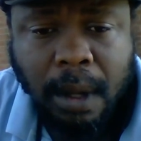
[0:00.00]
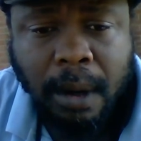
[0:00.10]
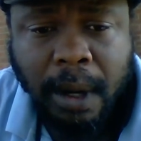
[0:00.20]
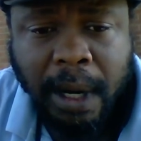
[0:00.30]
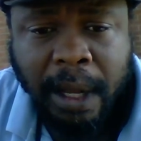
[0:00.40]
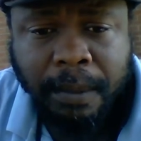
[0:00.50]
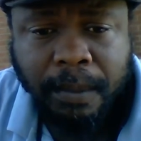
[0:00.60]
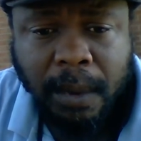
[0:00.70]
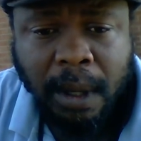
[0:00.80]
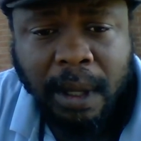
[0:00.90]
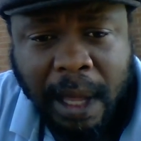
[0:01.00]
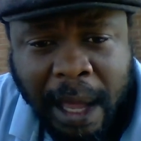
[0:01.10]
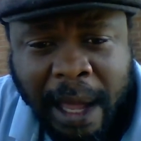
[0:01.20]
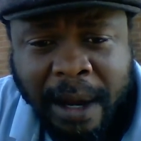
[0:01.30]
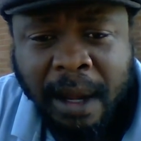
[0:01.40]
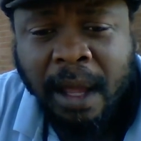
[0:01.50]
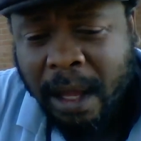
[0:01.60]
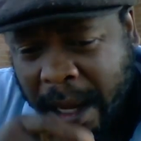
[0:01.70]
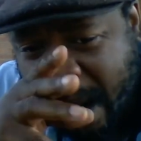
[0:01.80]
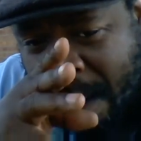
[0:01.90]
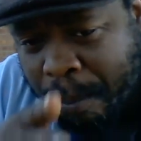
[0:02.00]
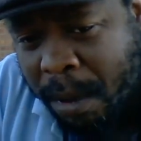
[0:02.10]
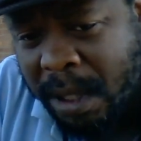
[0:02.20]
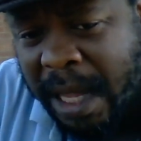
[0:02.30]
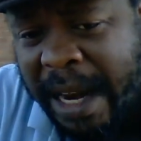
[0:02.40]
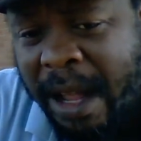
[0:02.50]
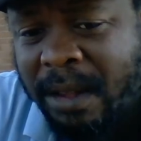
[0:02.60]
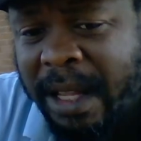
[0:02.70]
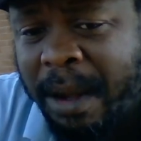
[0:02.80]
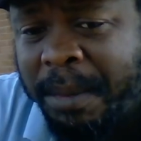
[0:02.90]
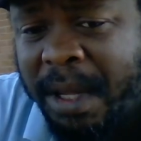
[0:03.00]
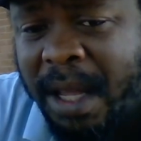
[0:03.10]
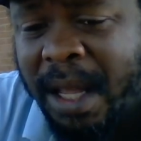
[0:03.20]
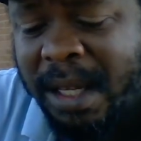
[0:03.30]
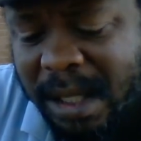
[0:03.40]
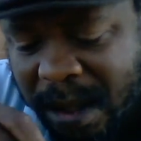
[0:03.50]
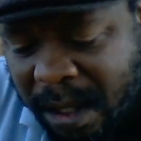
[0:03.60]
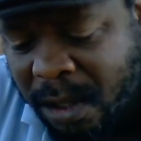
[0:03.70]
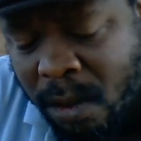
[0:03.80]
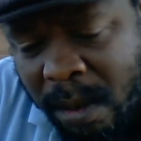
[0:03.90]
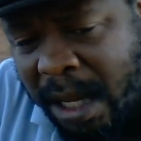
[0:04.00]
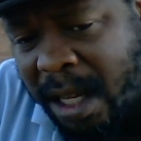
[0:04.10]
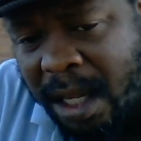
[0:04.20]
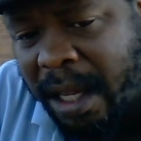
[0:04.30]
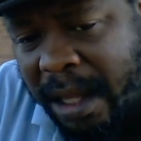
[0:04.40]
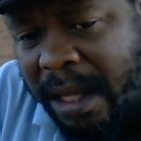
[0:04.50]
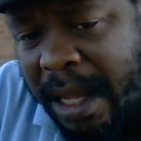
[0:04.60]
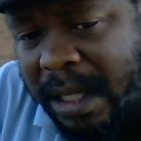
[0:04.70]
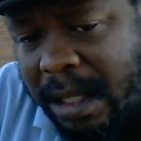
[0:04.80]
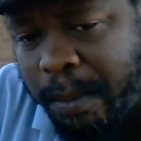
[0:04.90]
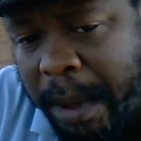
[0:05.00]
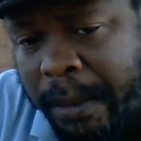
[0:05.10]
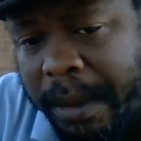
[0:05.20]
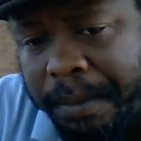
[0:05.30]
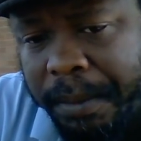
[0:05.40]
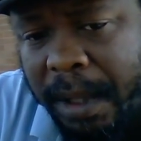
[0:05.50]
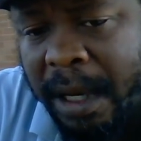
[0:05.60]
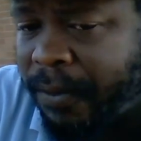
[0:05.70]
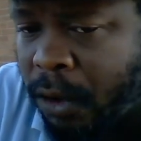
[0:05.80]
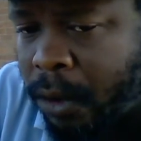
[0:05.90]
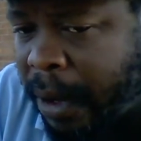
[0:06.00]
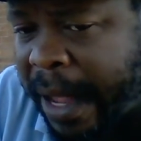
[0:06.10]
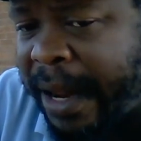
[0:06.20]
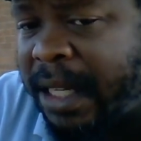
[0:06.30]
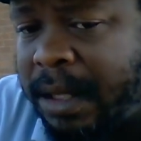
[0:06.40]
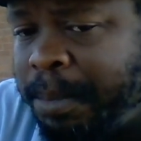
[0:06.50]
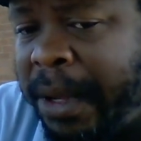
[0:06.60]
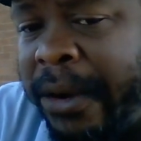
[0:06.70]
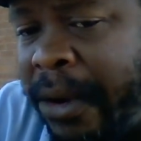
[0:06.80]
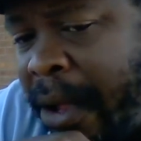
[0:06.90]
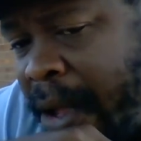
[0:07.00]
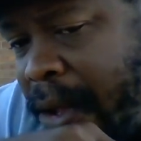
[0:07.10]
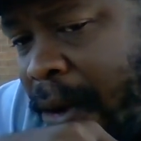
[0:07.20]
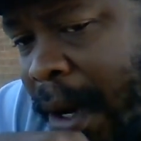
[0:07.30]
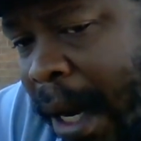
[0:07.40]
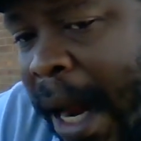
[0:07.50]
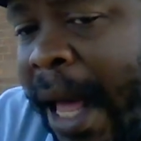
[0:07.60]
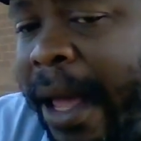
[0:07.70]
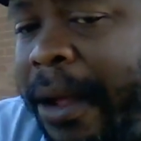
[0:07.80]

all right, a cod, and I put that out there because you need to get that spirit. And if you don't have that spirit, you're a liar.